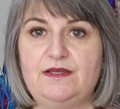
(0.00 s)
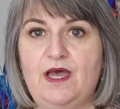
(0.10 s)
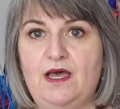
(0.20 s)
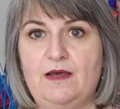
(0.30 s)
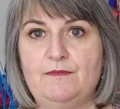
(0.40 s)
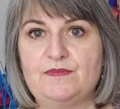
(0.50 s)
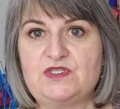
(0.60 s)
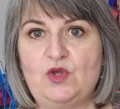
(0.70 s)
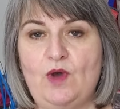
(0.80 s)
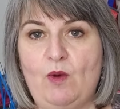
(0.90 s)
um,
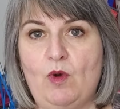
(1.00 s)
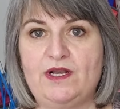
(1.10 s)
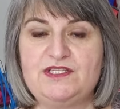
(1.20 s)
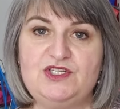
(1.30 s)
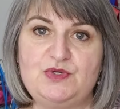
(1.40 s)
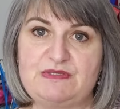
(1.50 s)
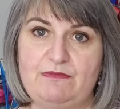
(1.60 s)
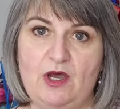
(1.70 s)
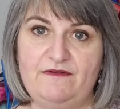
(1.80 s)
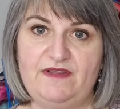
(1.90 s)
so I wanted to do some
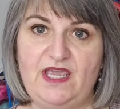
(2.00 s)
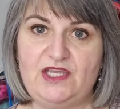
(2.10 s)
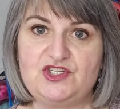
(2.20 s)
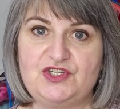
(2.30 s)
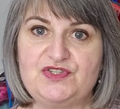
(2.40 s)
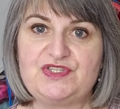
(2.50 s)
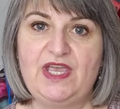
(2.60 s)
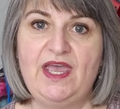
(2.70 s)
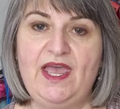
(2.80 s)
modifications.